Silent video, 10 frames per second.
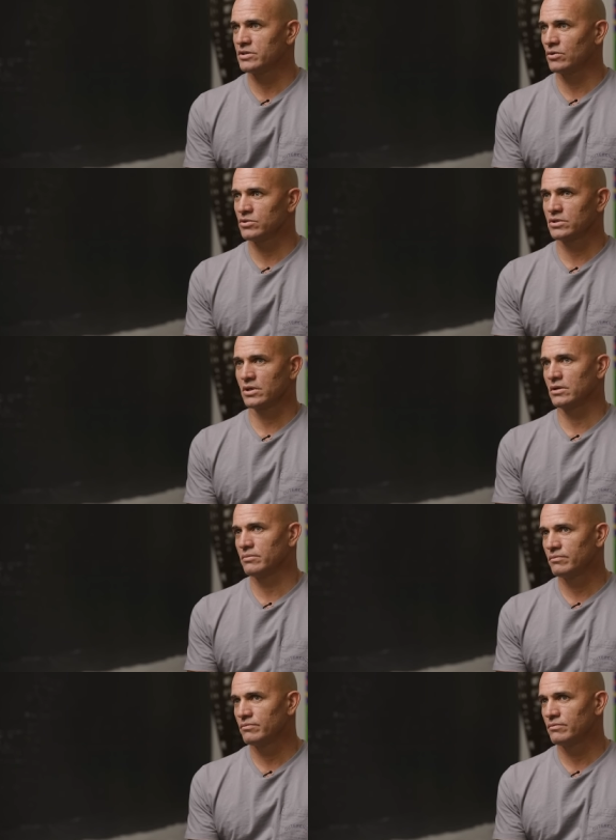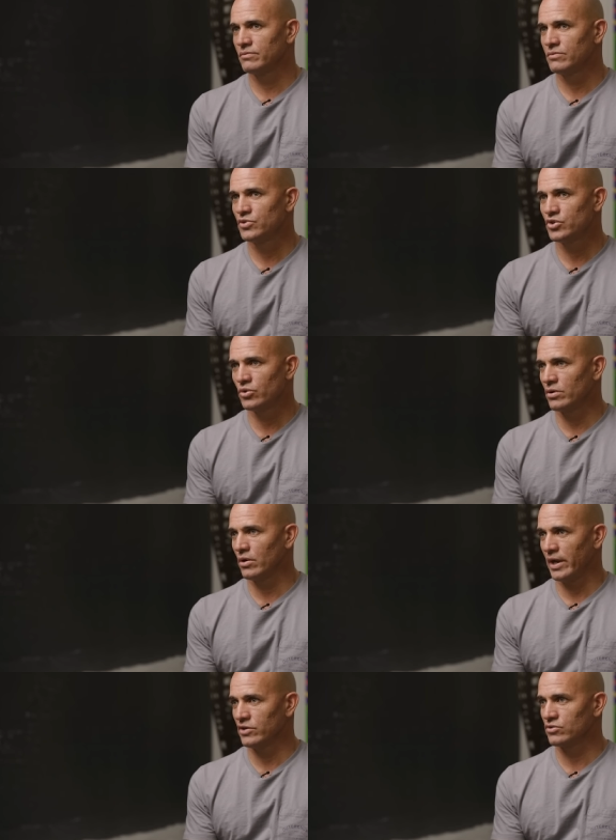still was going to shoot an
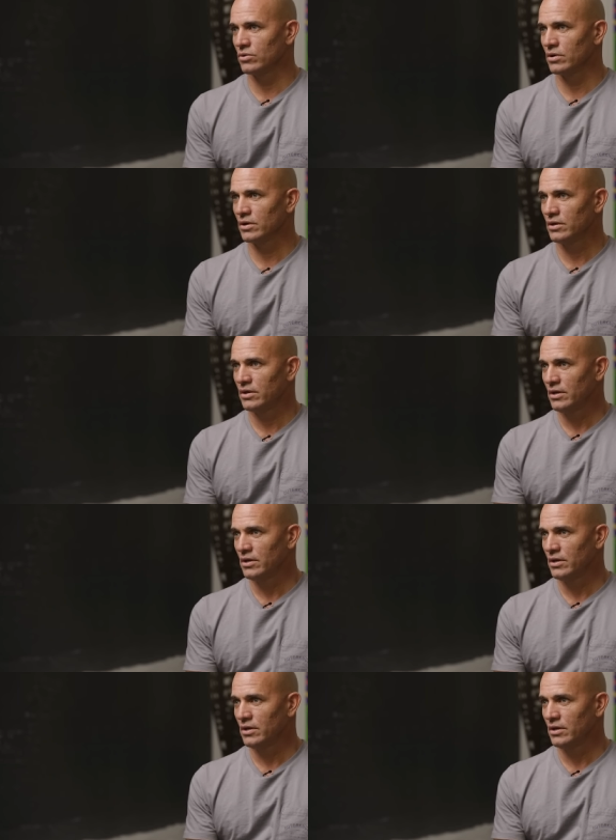okay score.